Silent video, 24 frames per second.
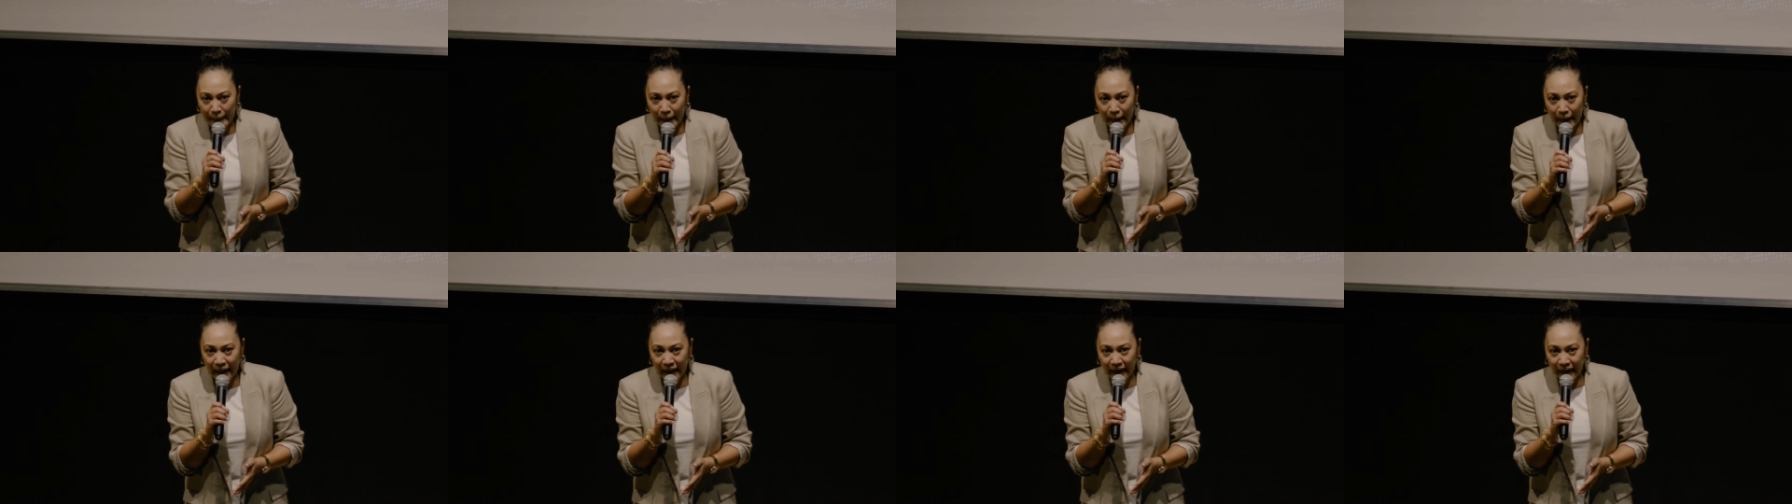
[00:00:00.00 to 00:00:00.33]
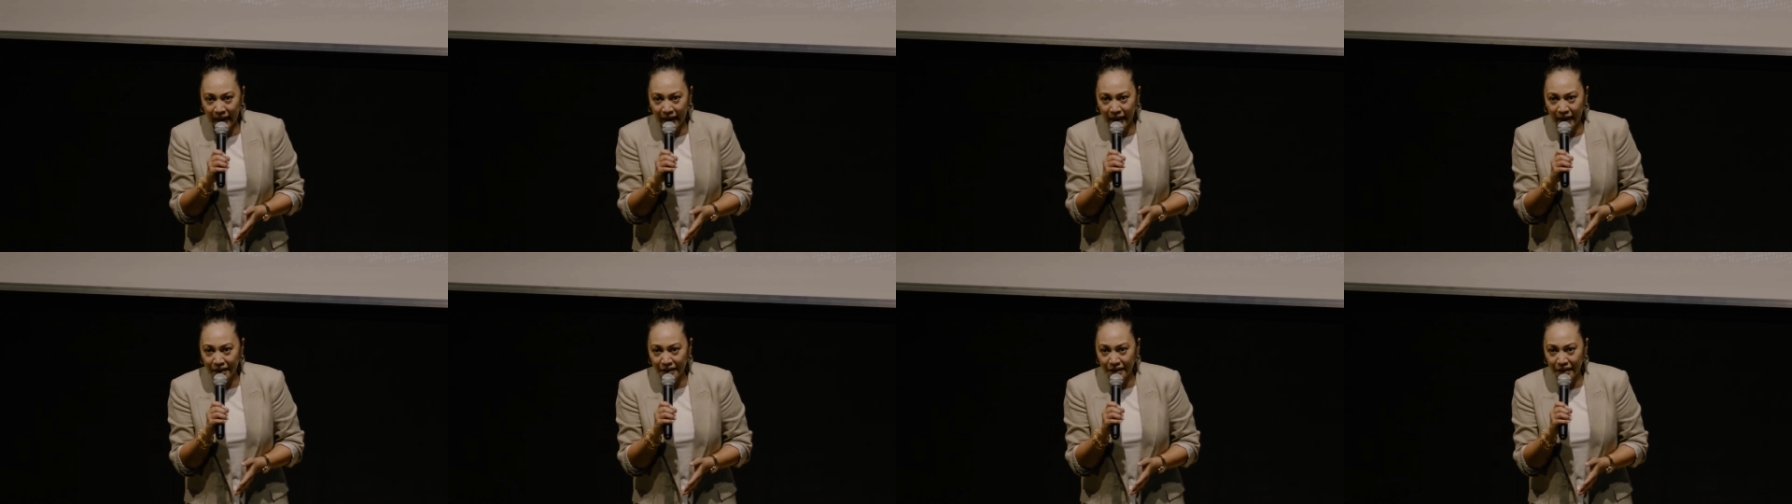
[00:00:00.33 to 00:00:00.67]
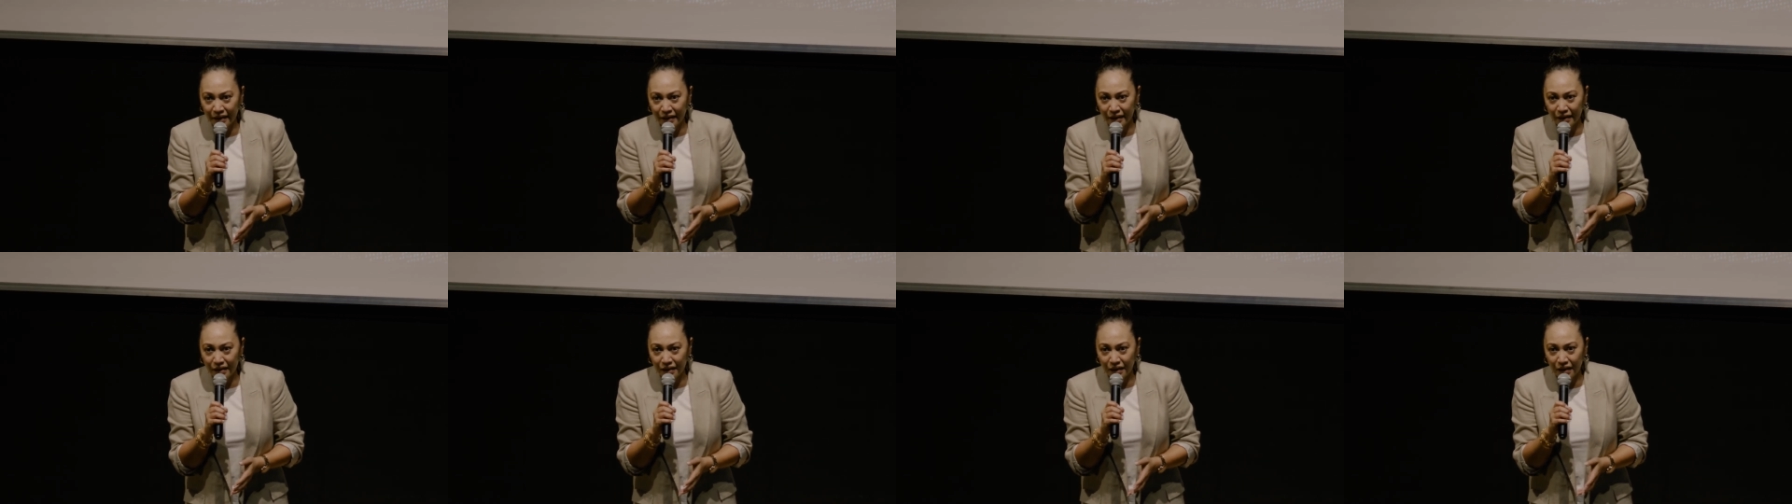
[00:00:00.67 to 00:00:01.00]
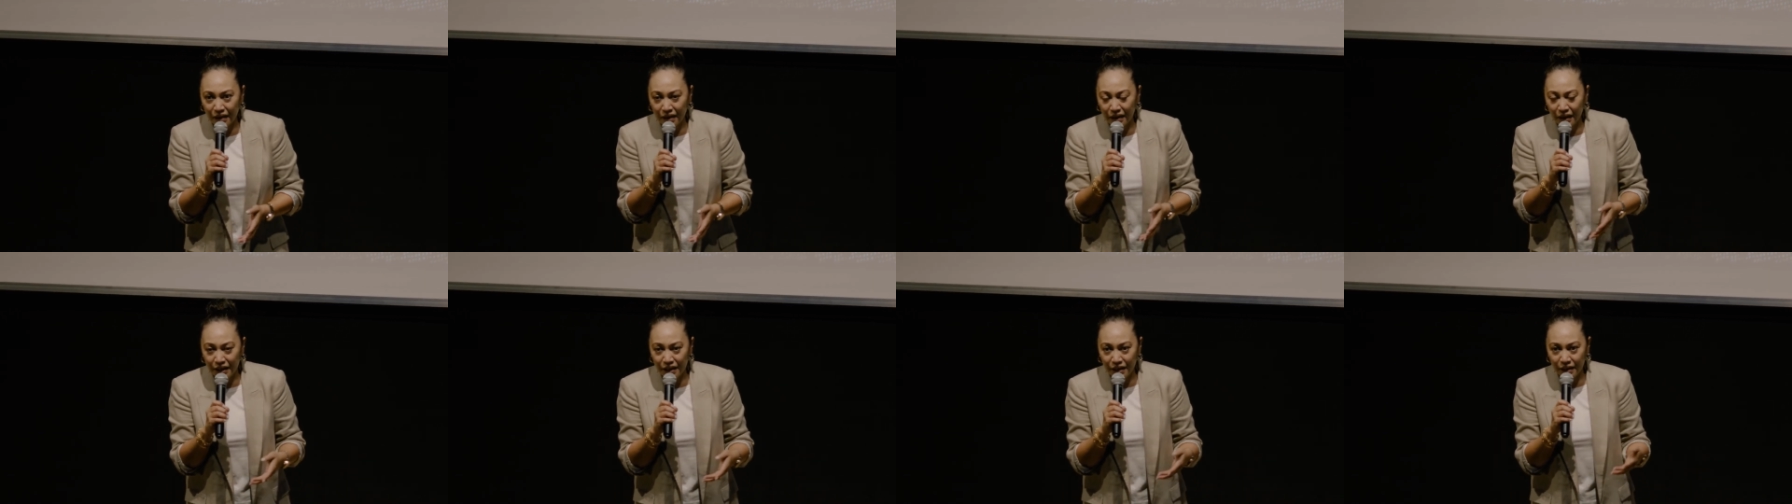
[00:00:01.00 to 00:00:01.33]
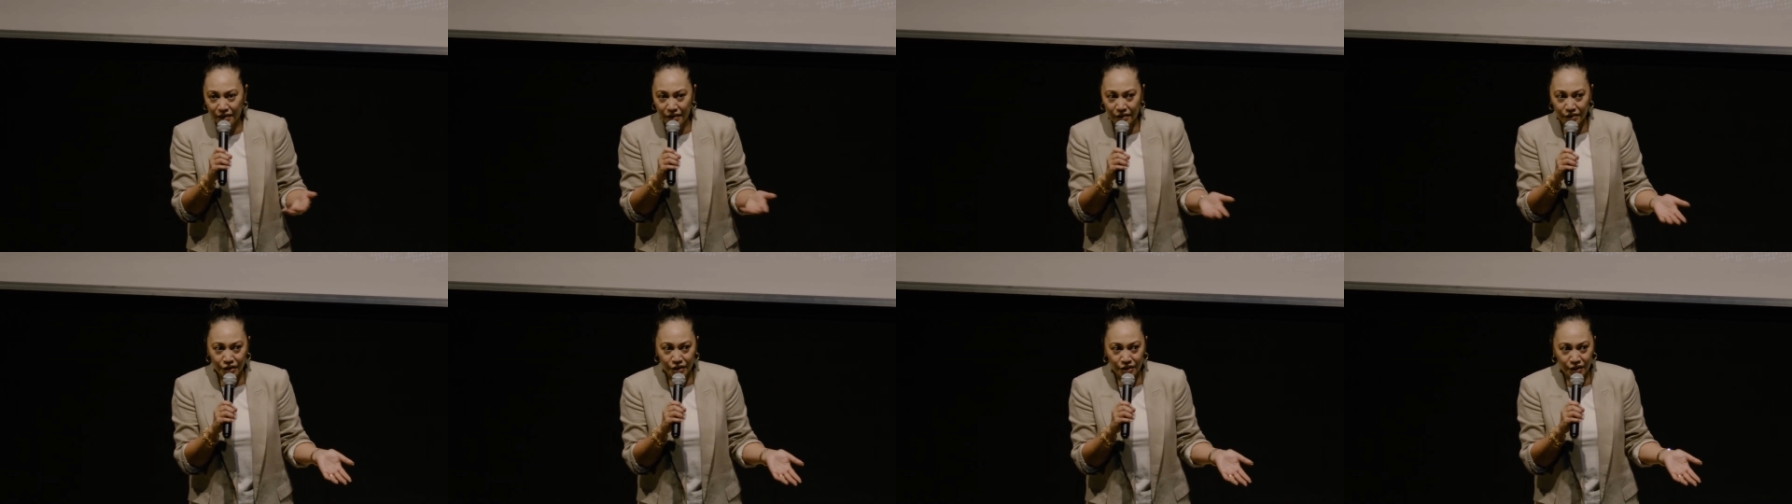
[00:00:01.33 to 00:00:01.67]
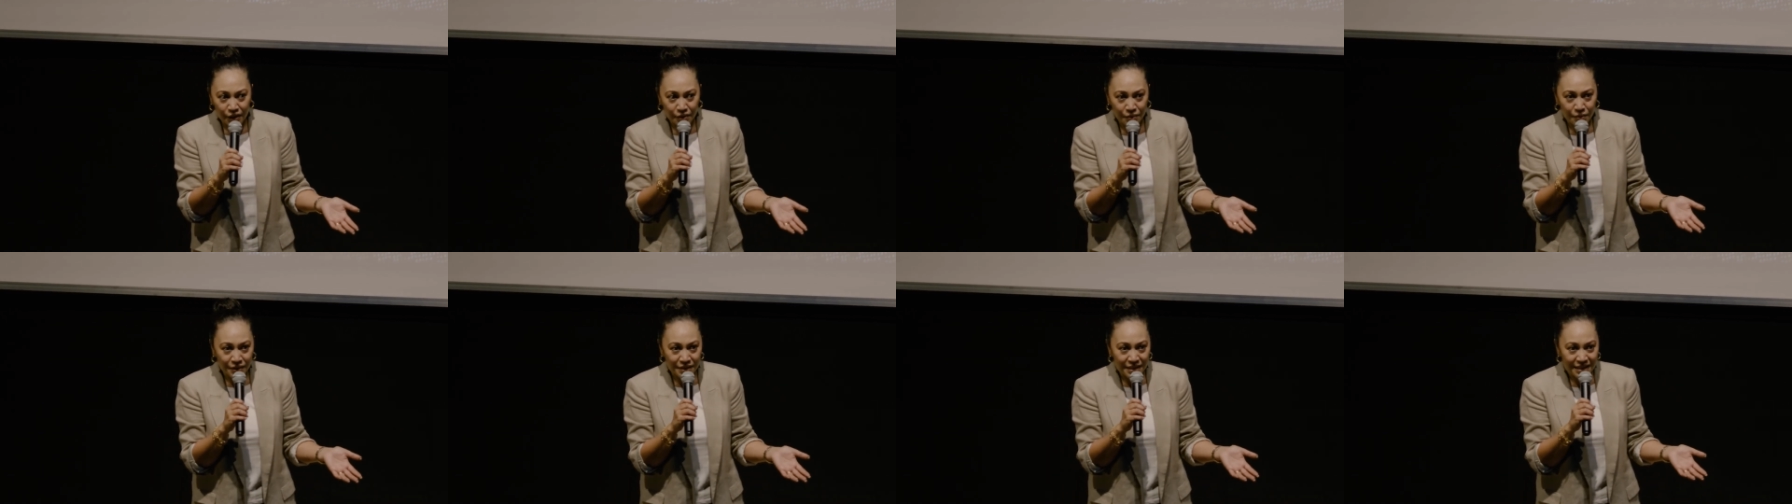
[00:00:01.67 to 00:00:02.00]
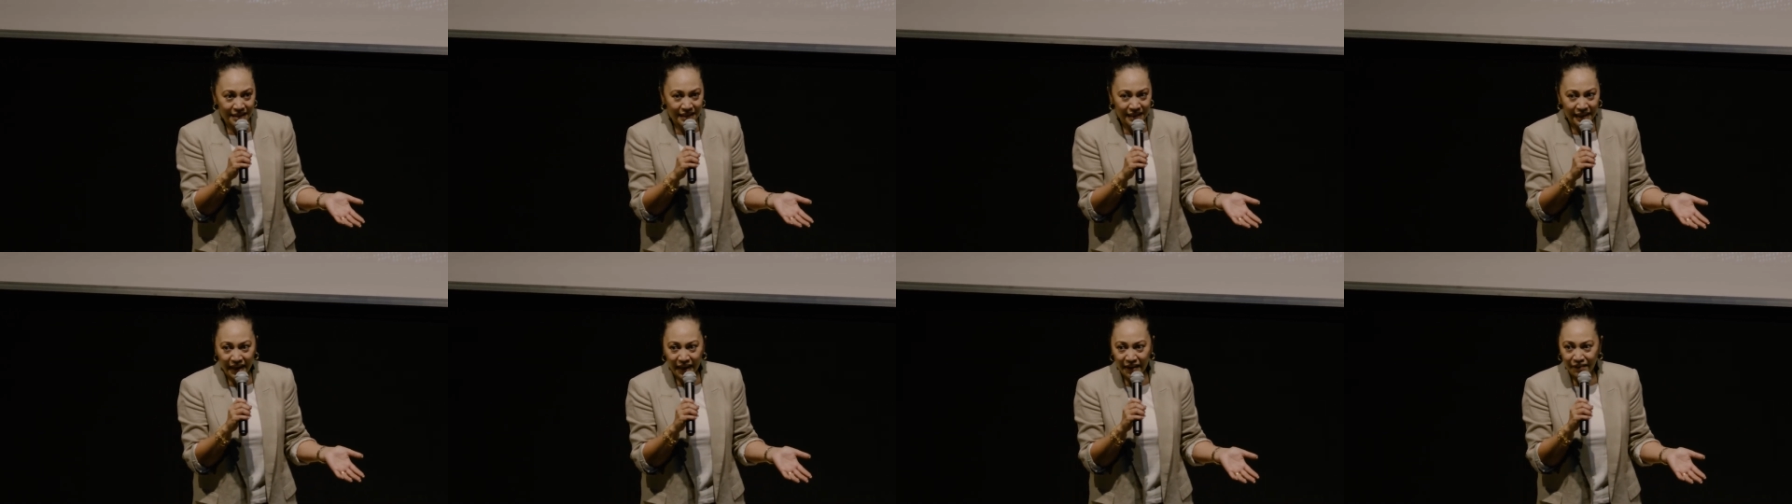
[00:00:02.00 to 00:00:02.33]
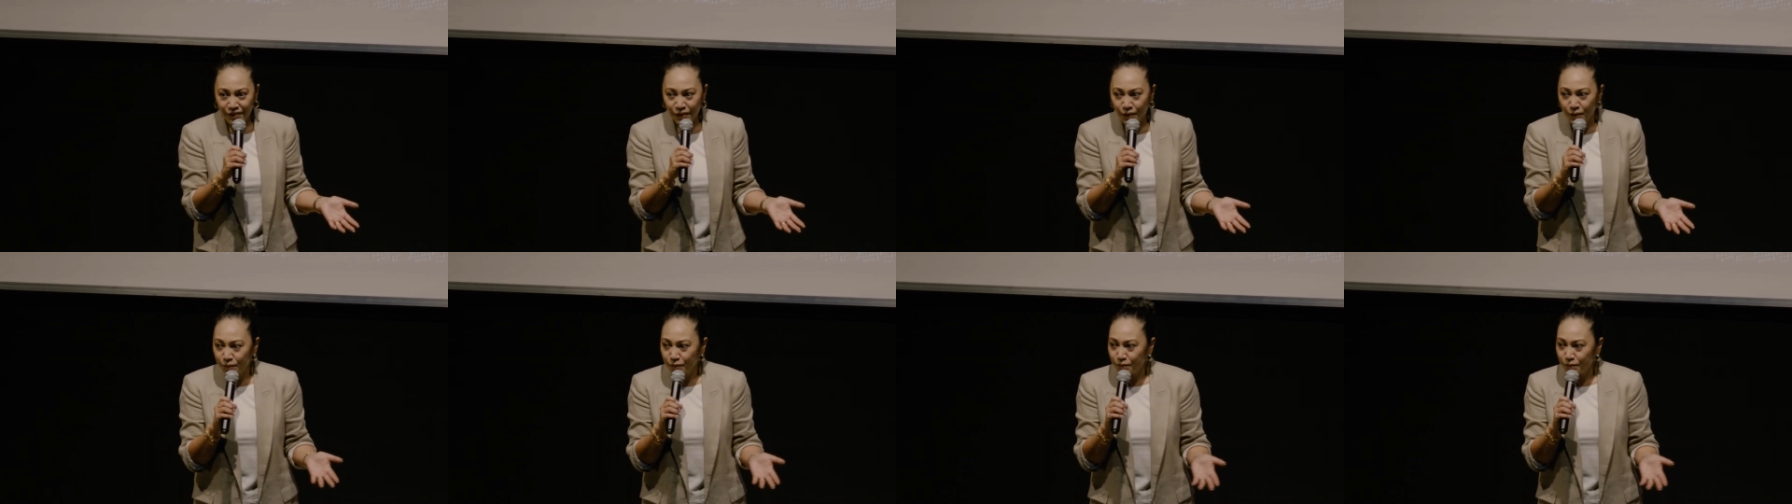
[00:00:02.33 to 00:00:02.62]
and she was left